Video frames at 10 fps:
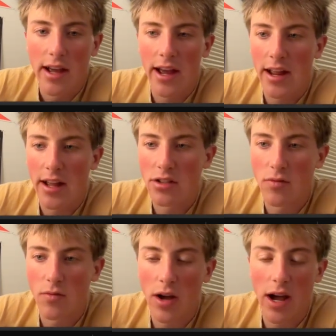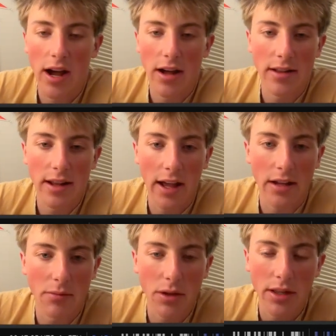And so I
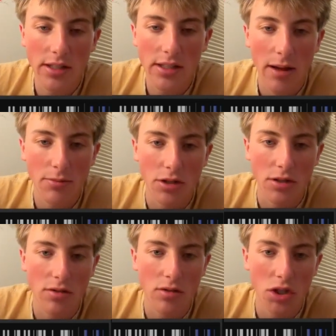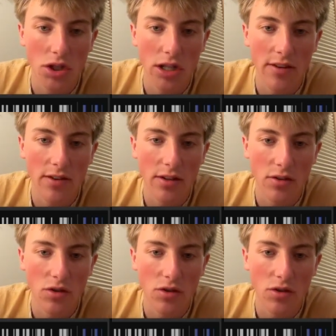completely stopped just even